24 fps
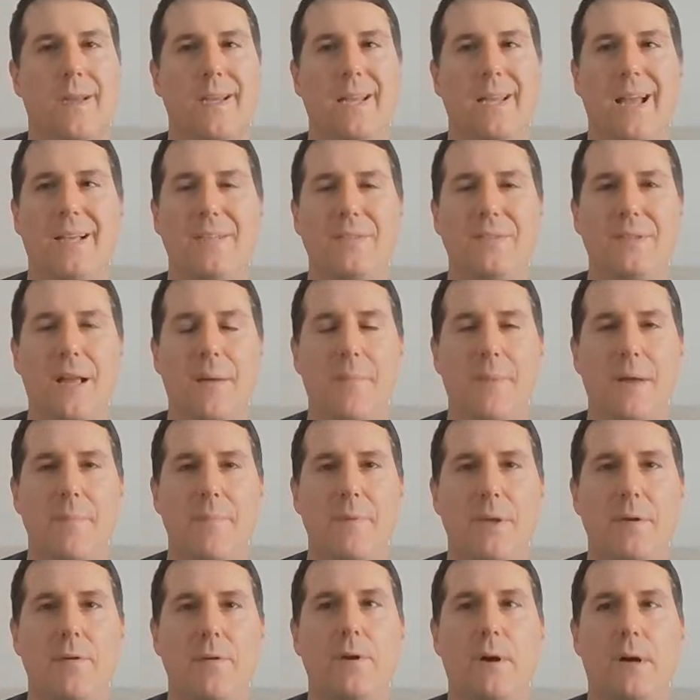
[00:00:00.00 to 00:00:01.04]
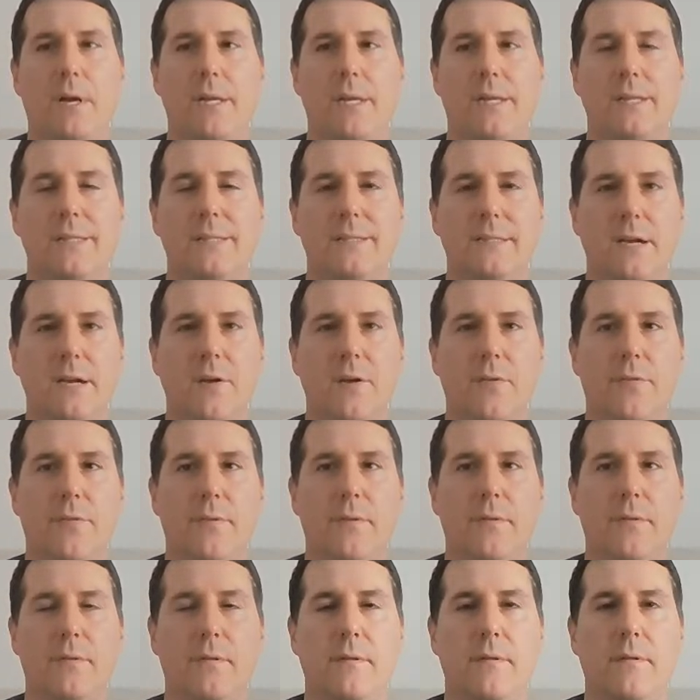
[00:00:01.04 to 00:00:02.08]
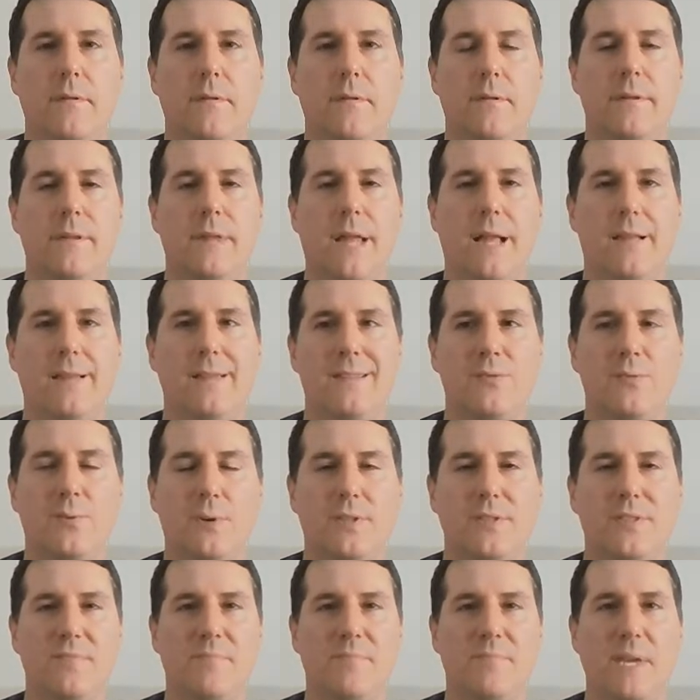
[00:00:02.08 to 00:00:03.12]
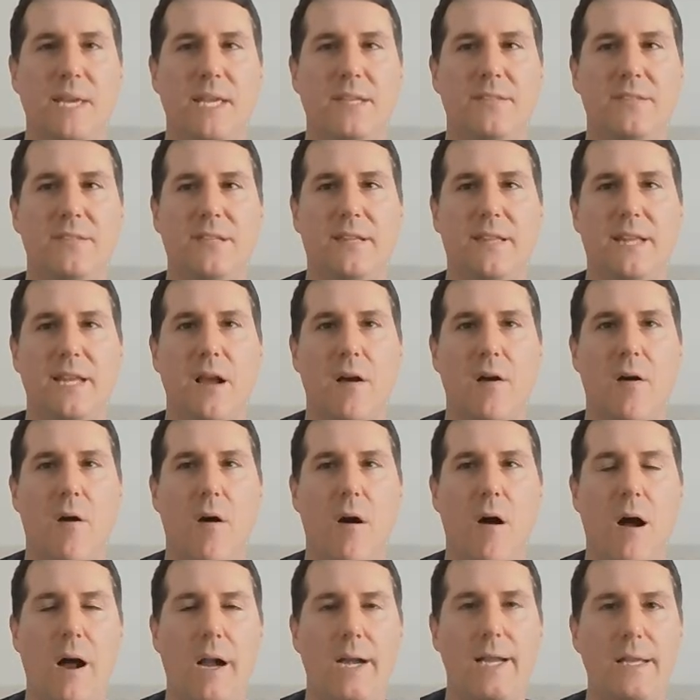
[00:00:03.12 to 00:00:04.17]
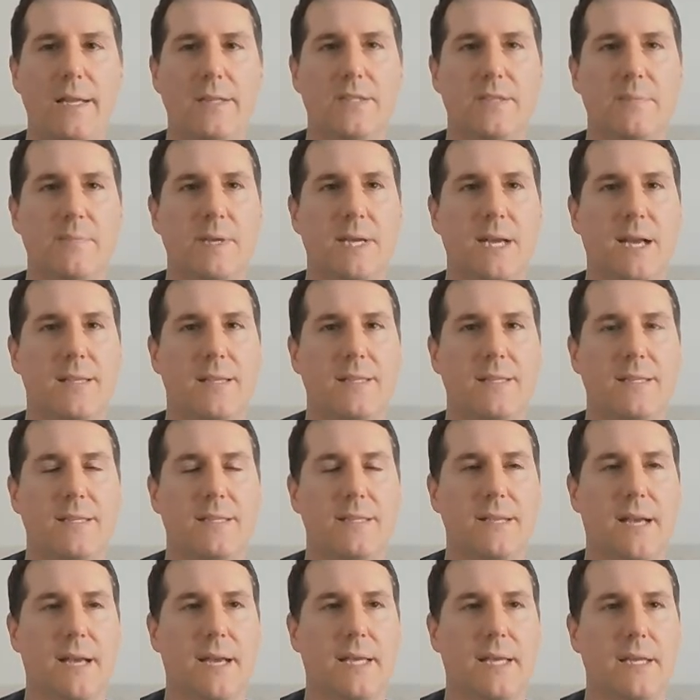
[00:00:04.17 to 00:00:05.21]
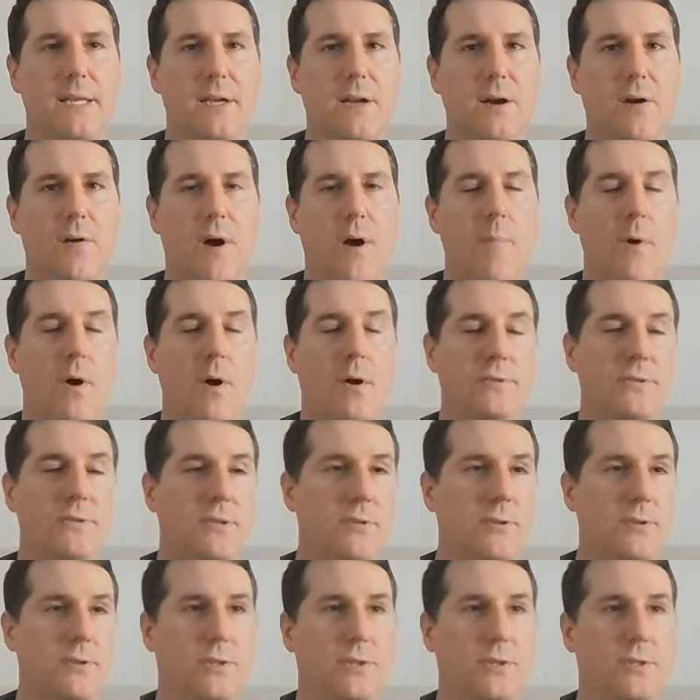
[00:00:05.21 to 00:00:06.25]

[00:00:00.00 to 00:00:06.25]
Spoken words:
Yeah, so that might be good because, that sort of speaks to the audience because it's like, I'm also